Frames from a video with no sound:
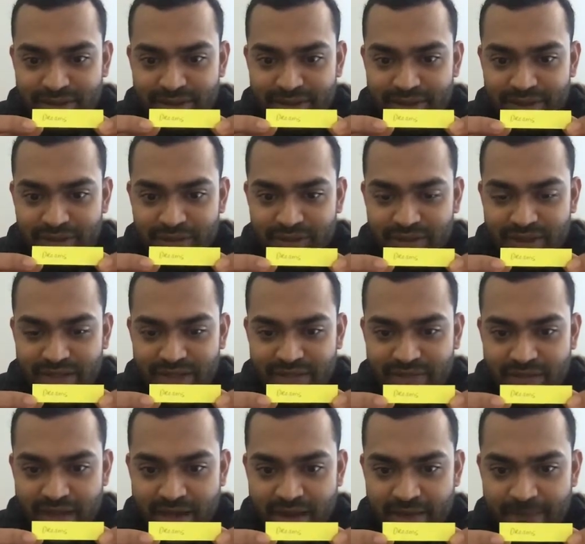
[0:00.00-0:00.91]
Can you see
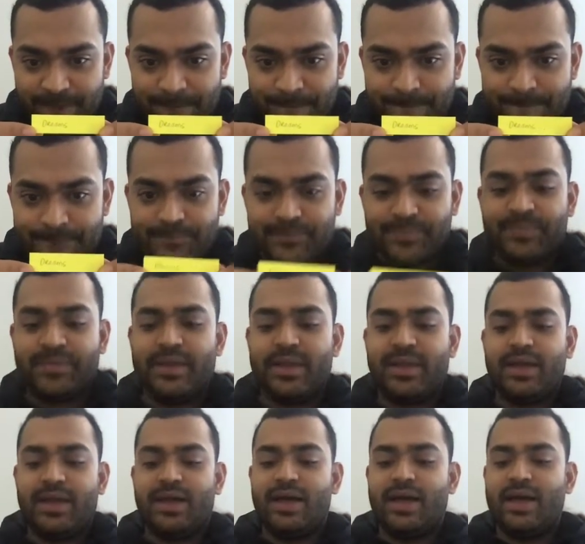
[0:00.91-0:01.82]
that?
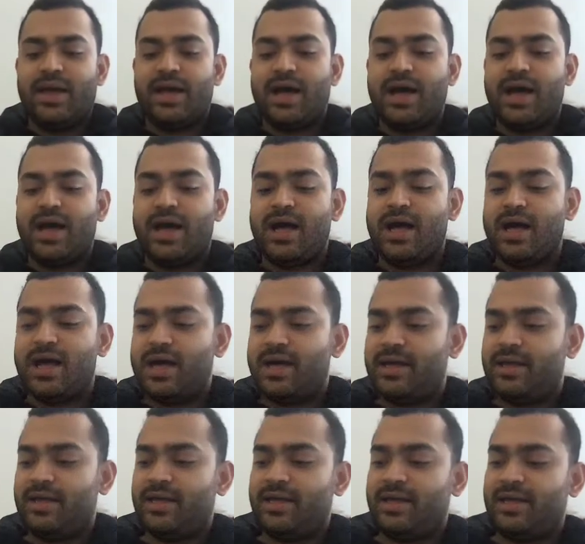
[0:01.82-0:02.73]

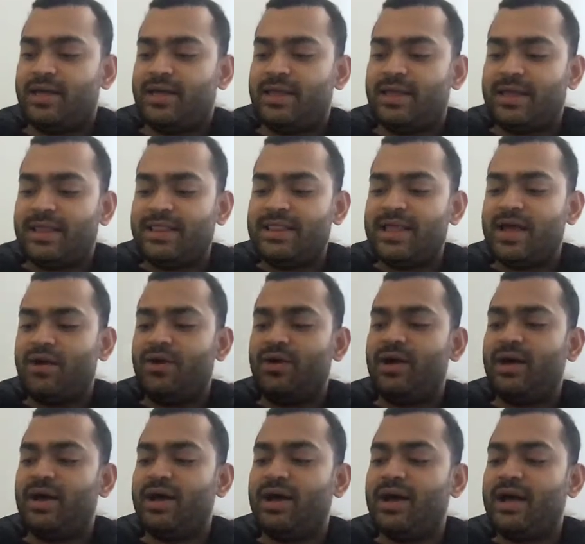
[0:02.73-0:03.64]

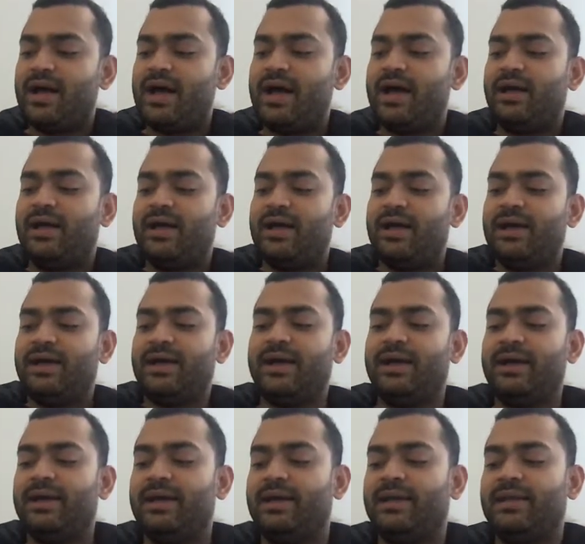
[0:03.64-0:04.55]
Now,
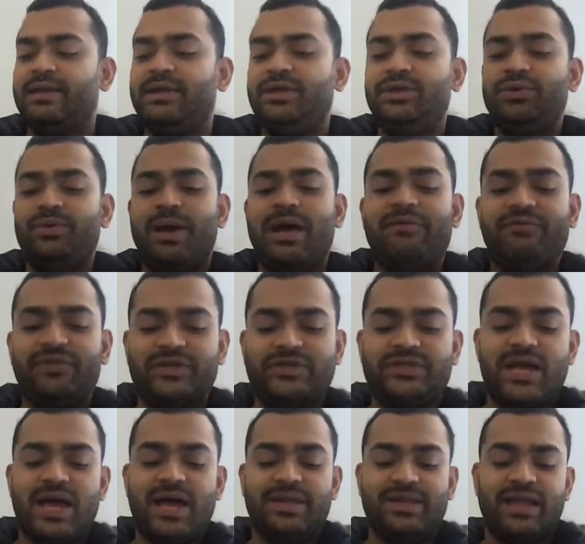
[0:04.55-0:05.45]
you have a
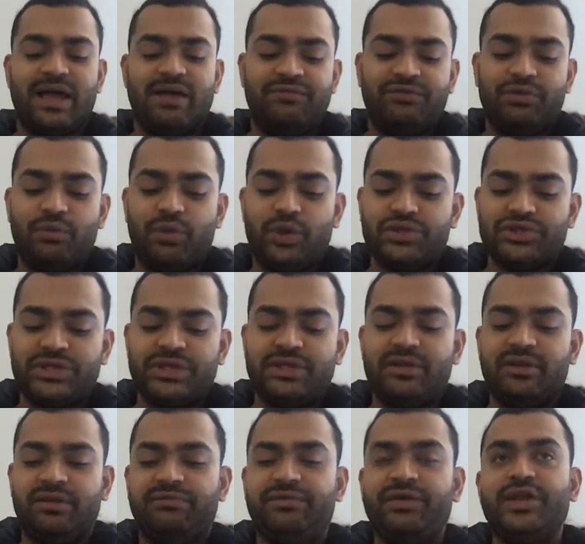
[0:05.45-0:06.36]
task. After watching
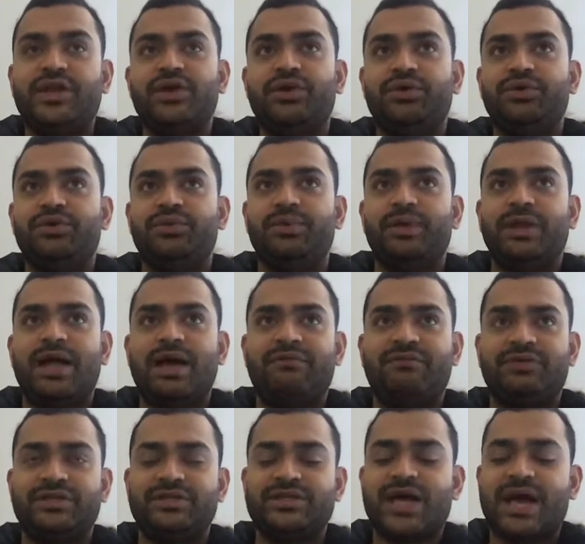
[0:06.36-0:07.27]
this video, you will
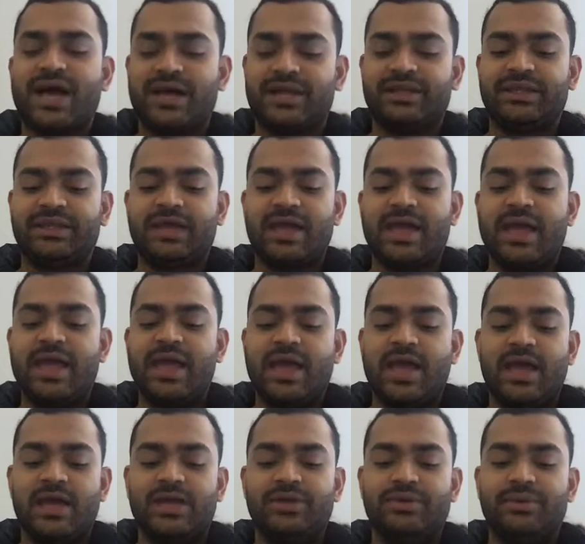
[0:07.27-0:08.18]
have a task.
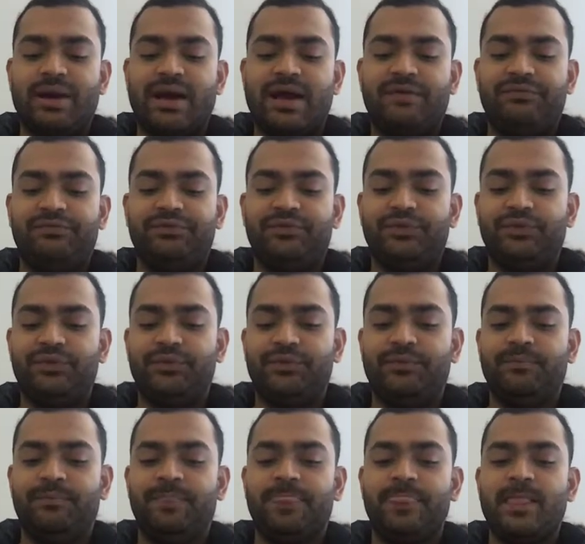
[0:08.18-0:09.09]
You have
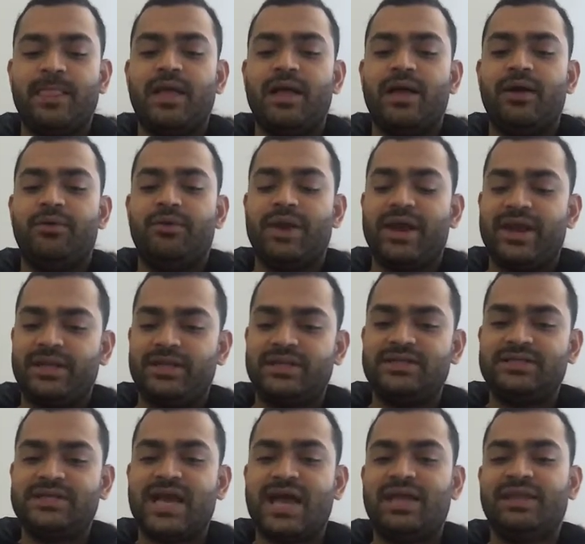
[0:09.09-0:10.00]
to write the
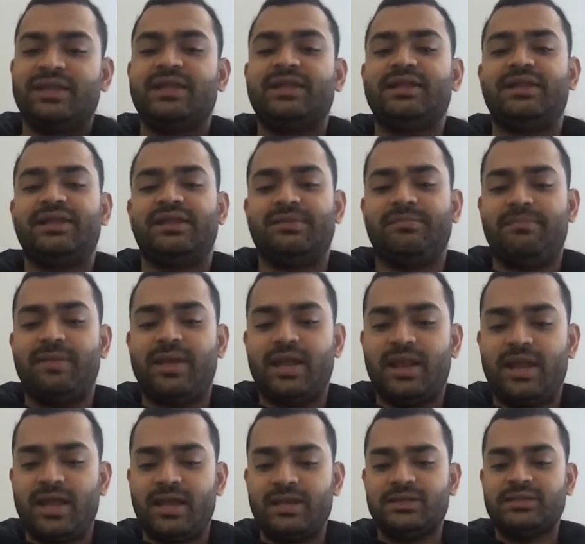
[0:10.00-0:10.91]
task and
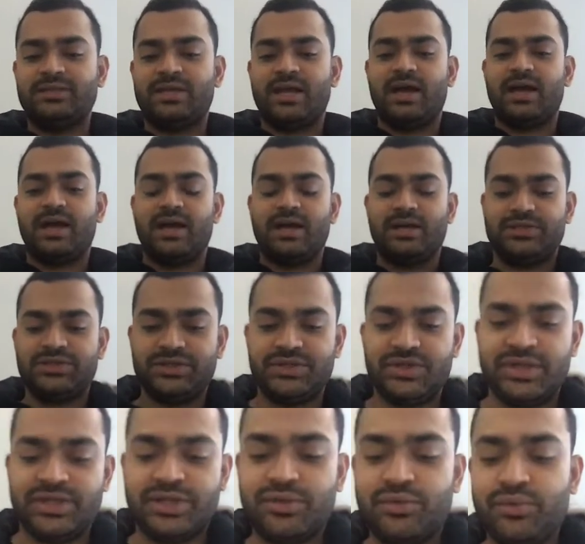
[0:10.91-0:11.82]
submit it to
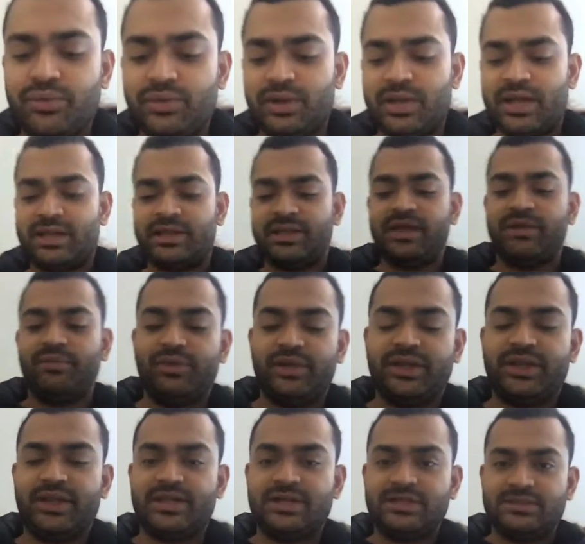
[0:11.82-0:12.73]
the school, and they will
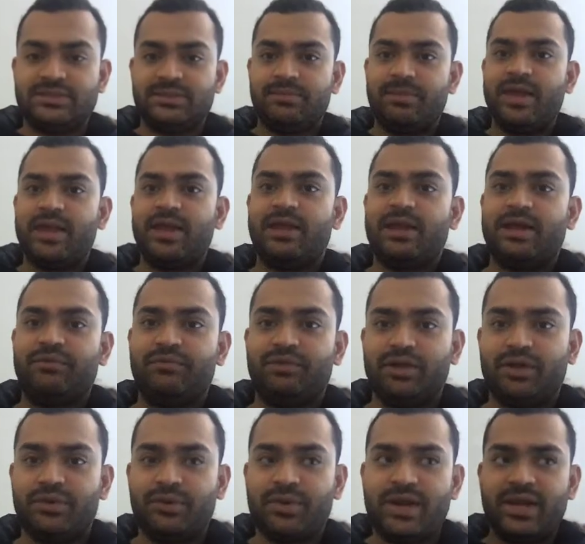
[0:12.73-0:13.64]
send it to me, and I
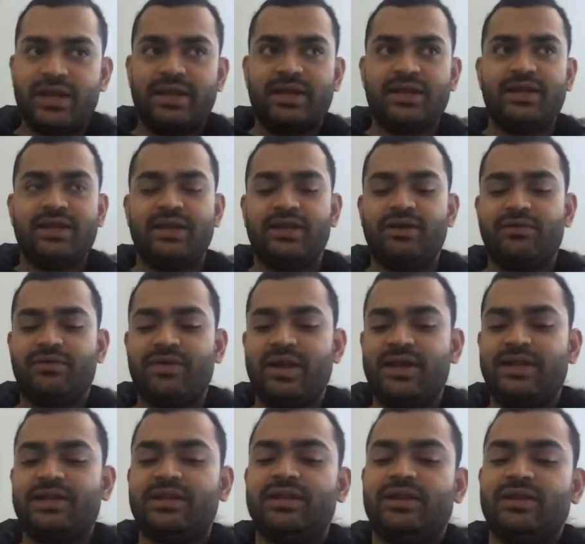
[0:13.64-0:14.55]
will grade it and
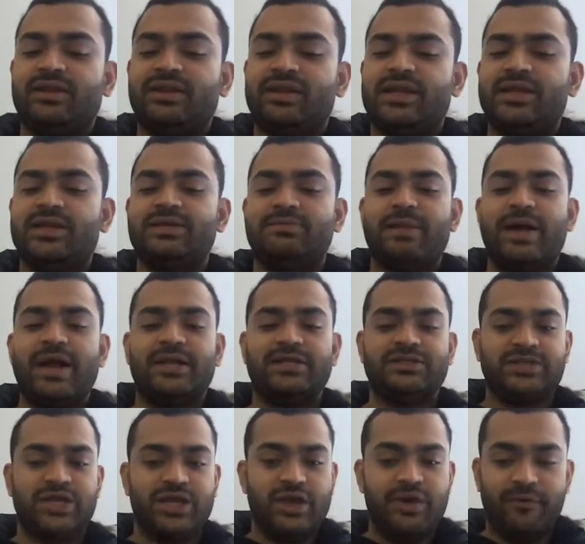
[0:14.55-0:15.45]
correct it and send it
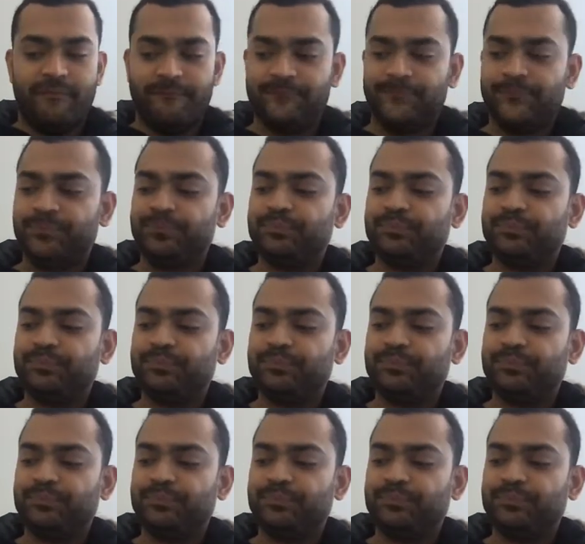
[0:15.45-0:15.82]
back to you.